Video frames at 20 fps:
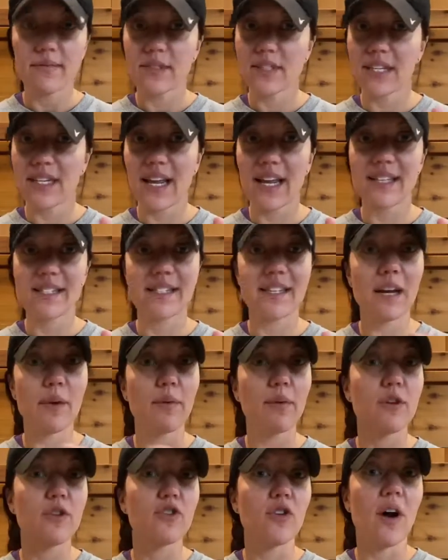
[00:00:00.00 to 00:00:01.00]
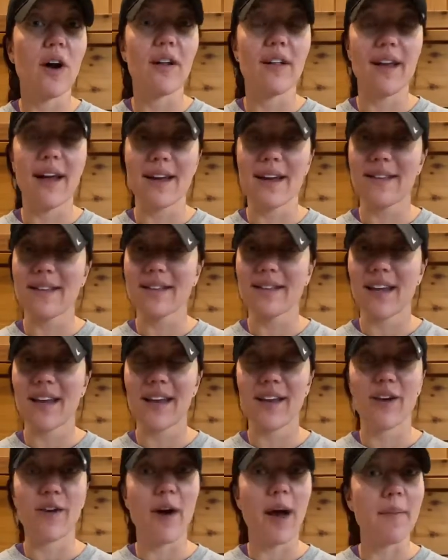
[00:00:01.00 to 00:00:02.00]
today's the day where you draw a line in the
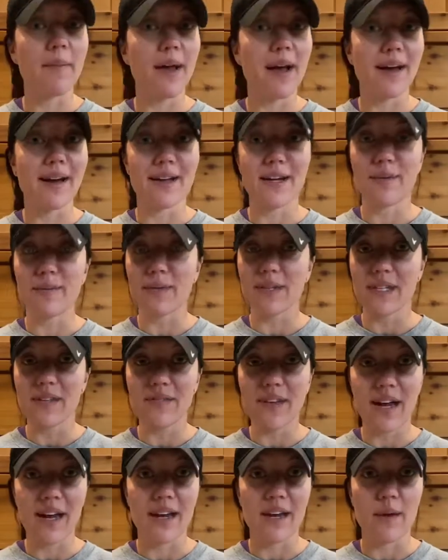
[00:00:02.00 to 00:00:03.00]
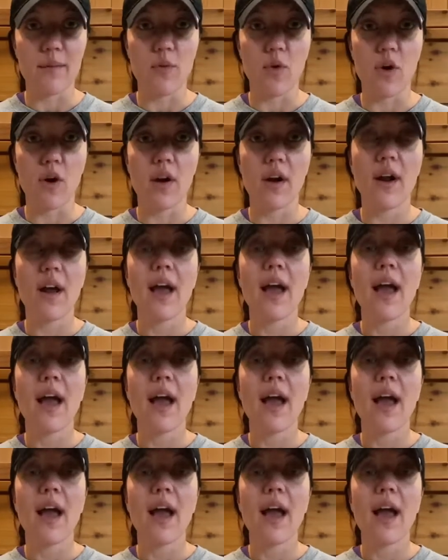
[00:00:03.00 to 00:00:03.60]
sand and go, I'm not going to believe that anymore.